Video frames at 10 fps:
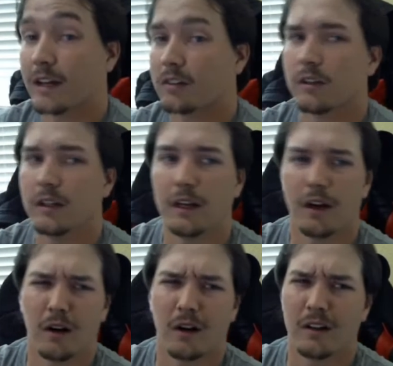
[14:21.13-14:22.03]
actually
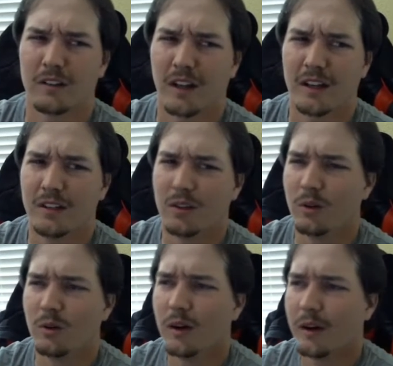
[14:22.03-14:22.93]
are designed to
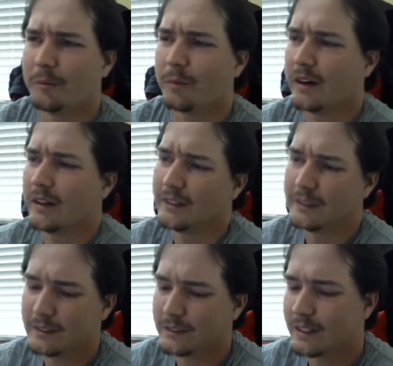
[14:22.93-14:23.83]
do, but
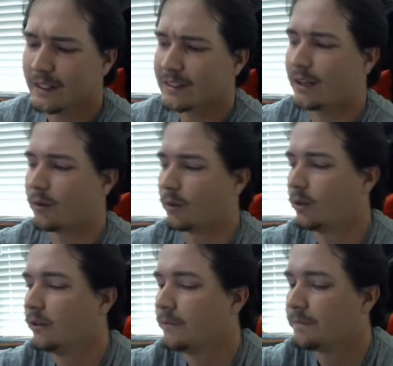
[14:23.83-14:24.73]
that's kind of
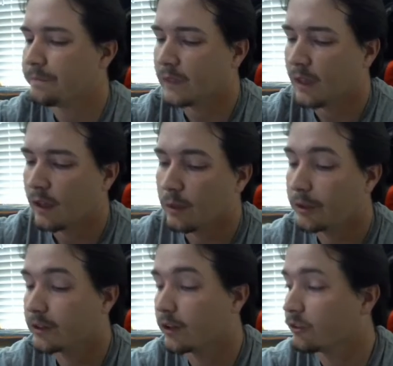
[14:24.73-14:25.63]
rude. You
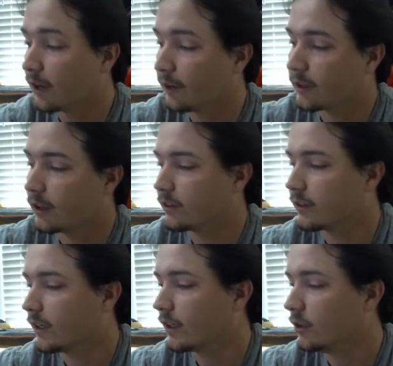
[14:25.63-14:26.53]
put those 5 cards
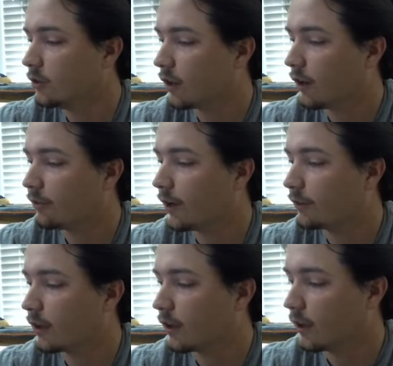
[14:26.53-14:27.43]
there, you draw
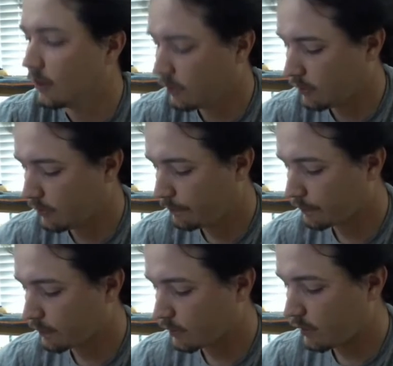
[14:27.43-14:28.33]
5 cards.
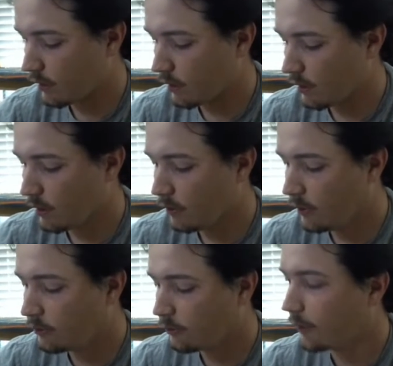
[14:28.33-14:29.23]

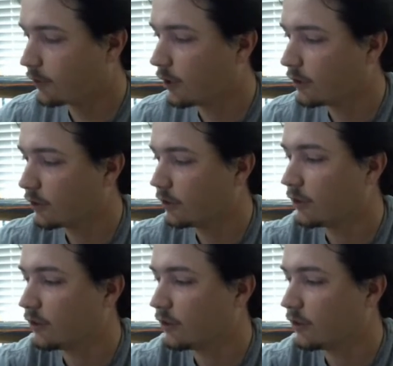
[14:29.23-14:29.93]
These 5 cards are your